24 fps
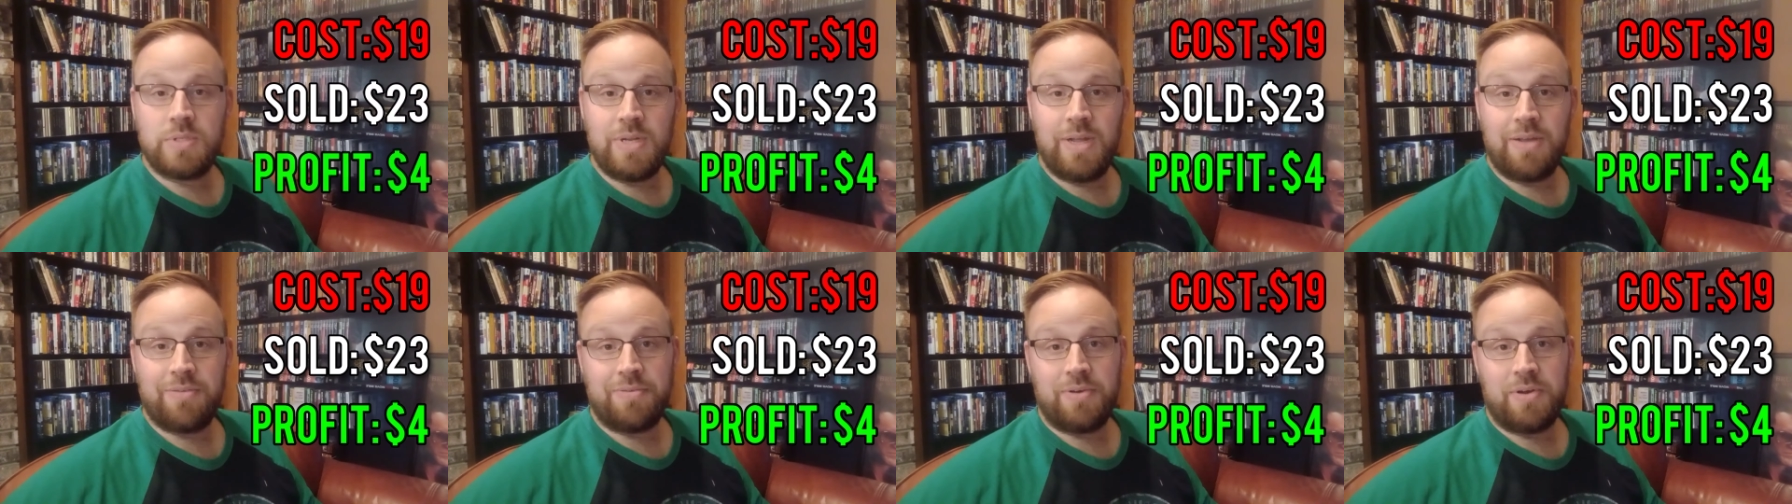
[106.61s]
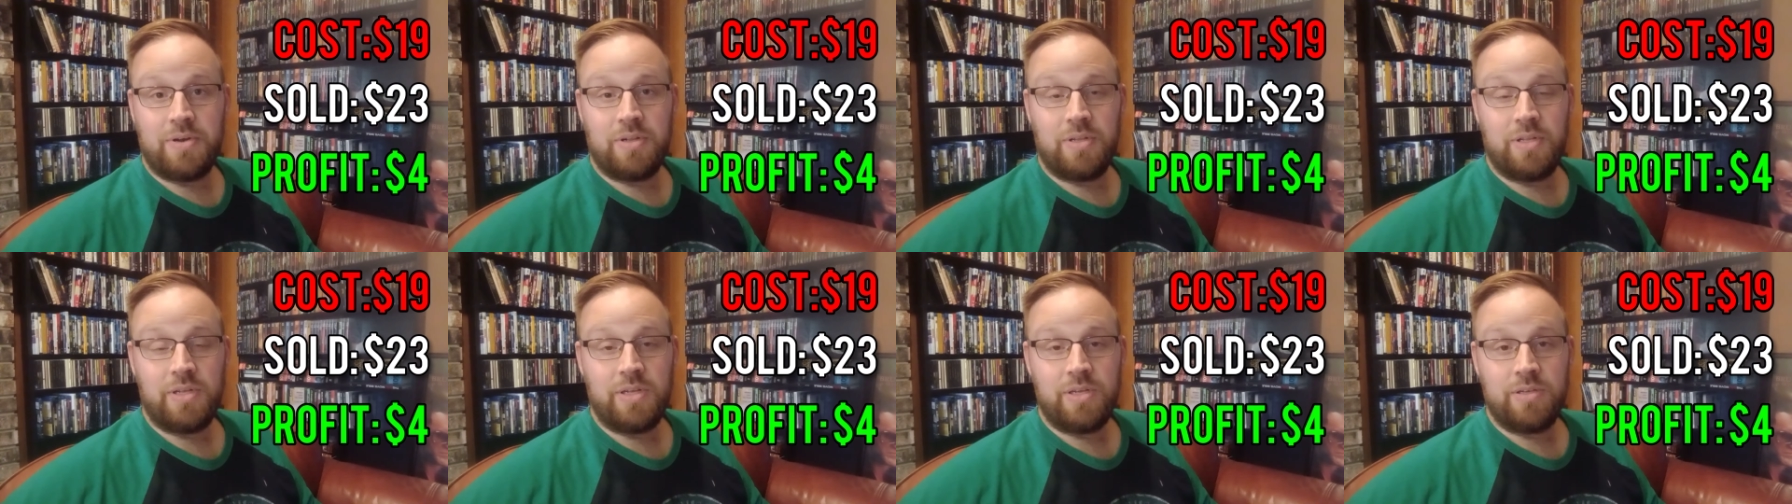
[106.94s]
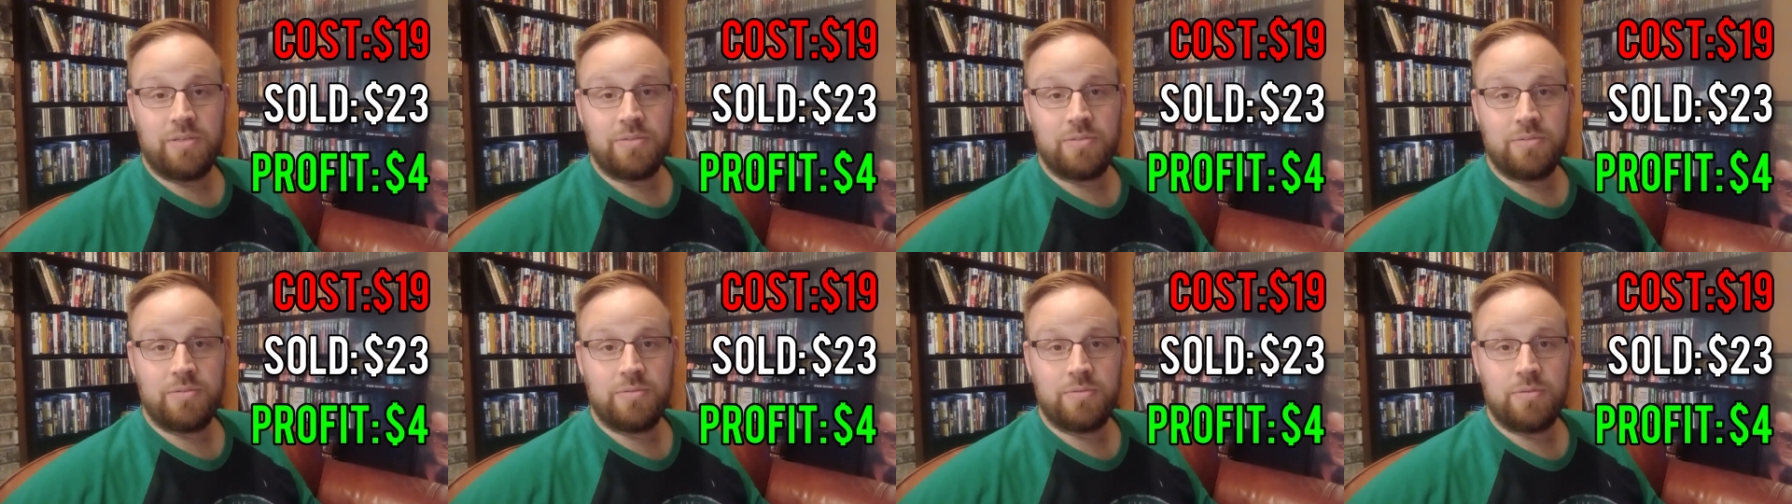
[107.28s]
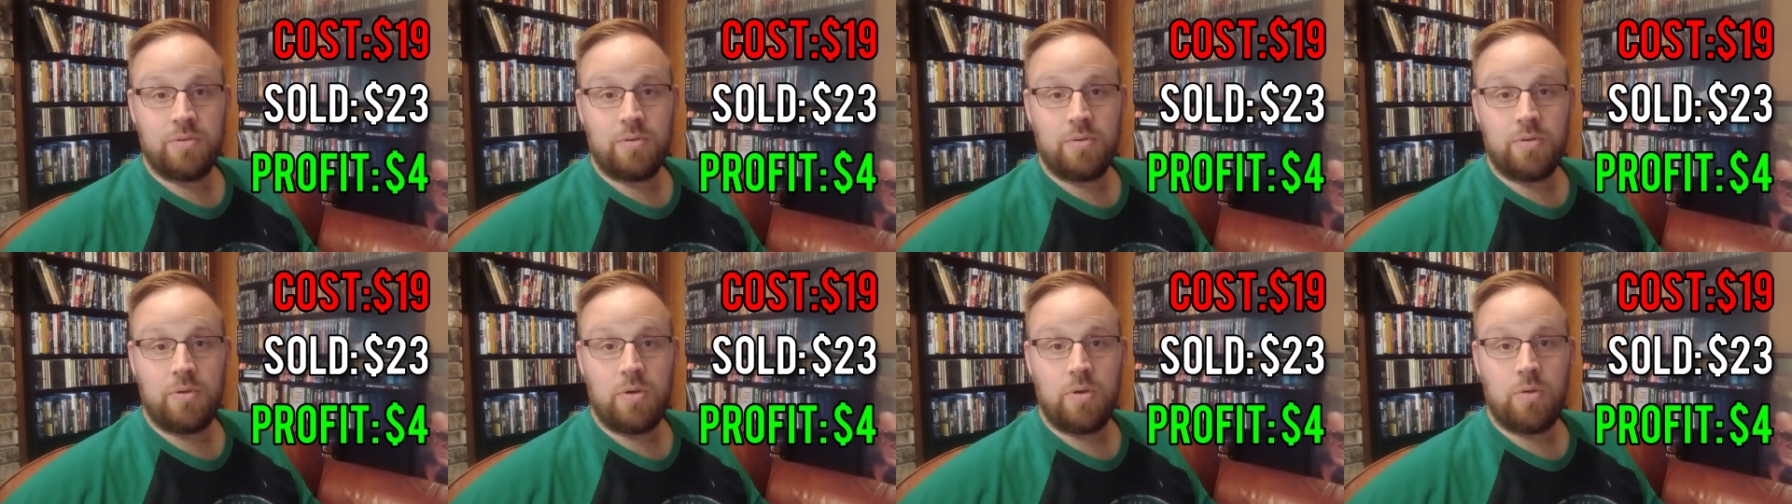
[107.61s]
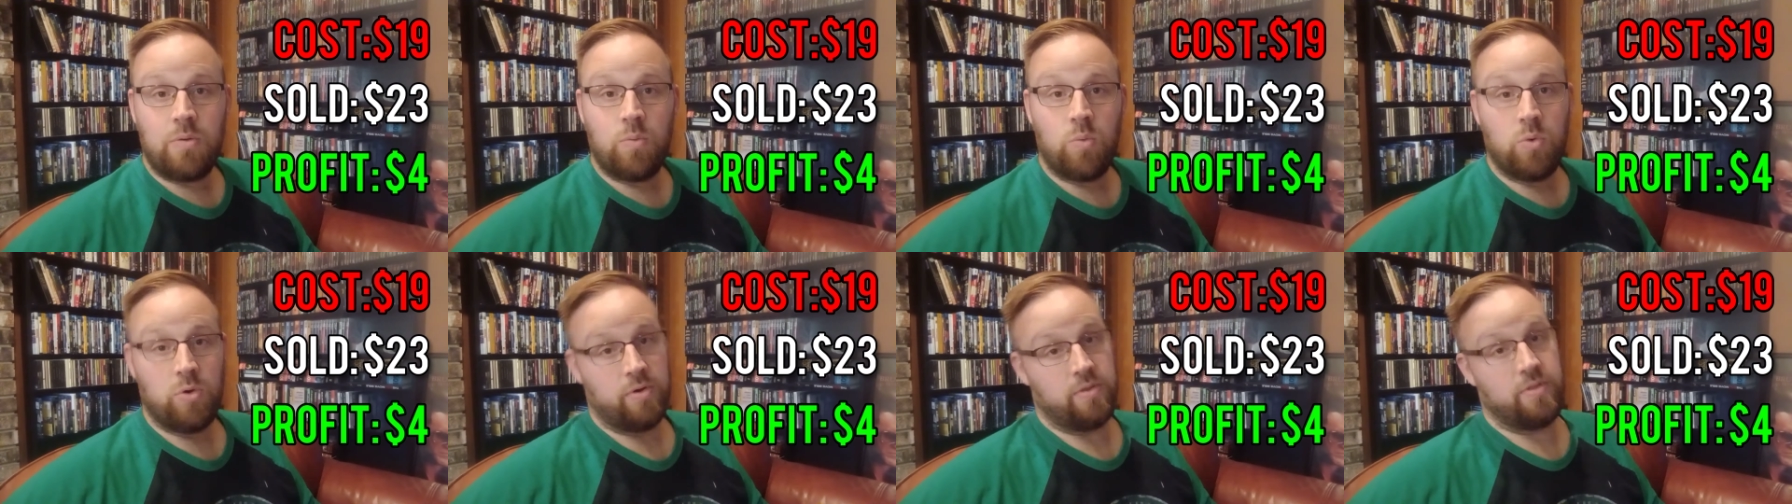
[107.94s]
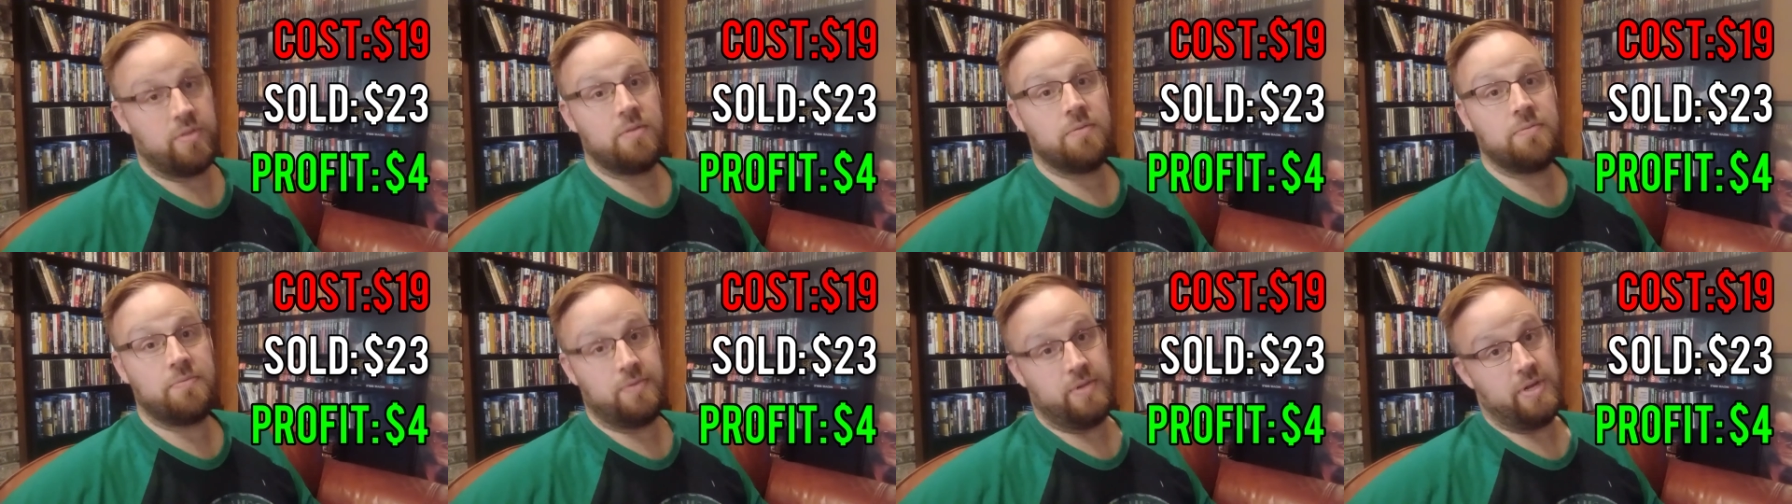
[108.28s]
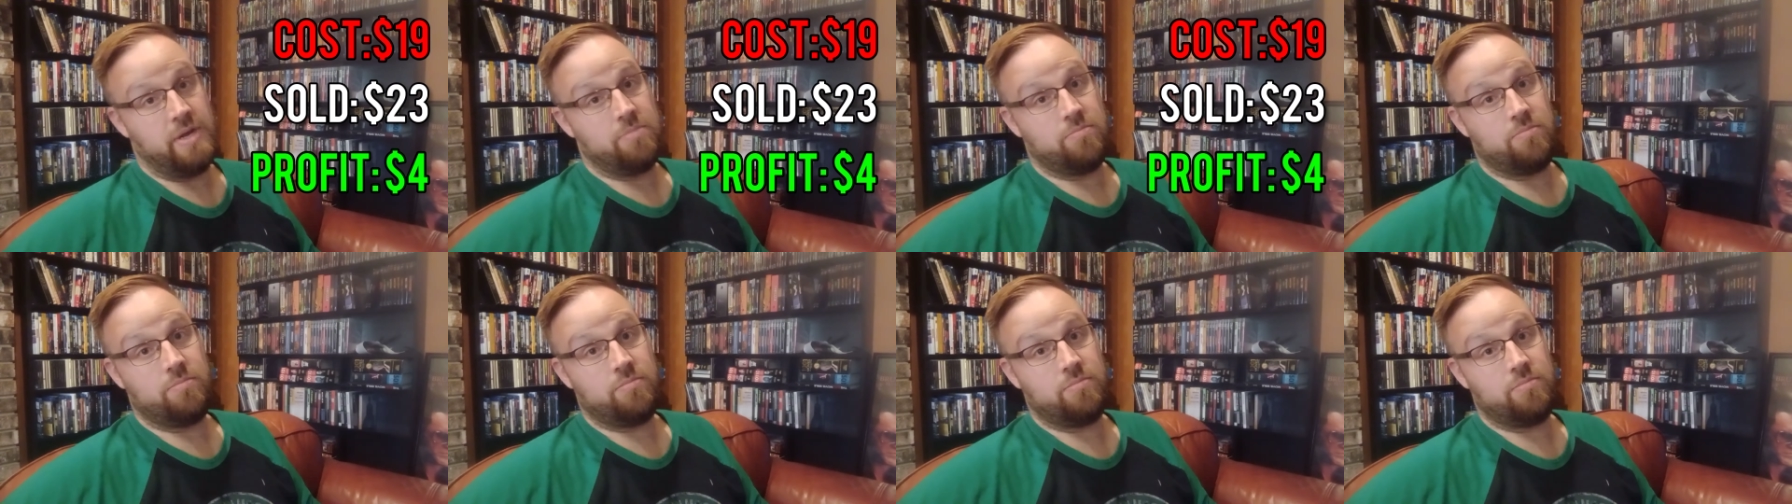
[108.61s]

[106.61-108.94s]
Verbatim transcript: definitely worth the flip.